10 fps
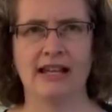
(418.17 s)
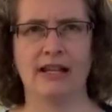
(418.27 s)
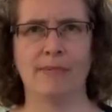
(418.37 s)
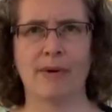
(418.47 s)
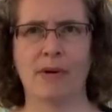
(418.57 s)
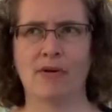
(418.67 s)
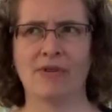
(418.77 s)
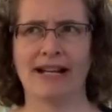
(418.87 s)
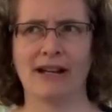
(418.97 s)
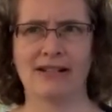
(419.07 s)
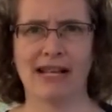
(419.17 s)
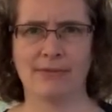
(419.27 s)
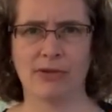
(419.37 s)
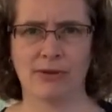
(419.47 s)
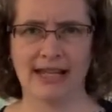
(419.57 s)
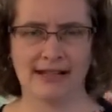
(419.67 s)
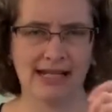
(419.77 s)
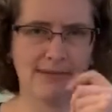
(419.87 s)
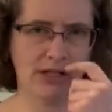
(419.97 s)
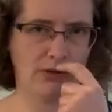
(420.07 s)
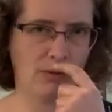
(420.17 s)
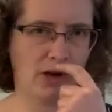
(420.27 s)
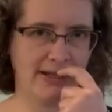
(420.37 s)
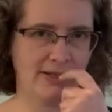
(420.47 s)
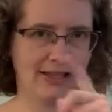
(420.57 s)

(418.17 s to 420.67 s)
but we were running out of time, so we only had time to do it once.